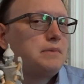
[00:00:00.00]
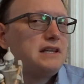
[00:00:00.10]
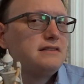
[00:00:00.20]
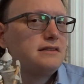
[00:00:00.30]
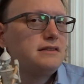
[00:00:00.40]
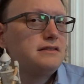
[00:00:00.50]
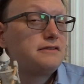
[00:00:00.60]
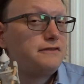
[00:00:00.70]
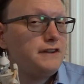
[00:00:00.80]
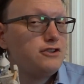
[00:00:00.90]
pieces
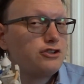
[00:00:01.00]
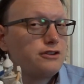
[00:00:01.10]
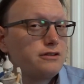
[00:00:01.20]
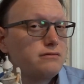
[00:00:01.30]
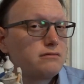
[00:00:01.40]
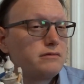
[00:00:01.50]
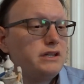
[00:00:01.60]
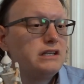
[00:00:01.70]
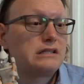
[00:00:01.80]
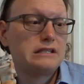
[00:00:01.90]
feature
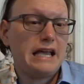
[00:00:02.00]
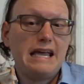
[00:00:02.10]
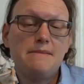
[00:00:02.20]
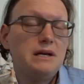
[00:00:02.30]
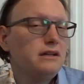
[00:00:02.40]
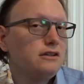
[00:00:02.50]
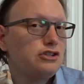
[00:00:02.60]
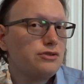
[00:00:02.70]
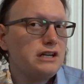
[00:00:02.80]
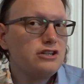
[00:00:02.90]
the same
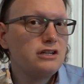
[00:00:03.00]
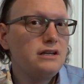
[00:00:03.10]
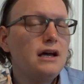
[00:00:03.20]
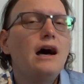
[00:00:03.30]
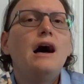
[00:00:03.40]
illustration.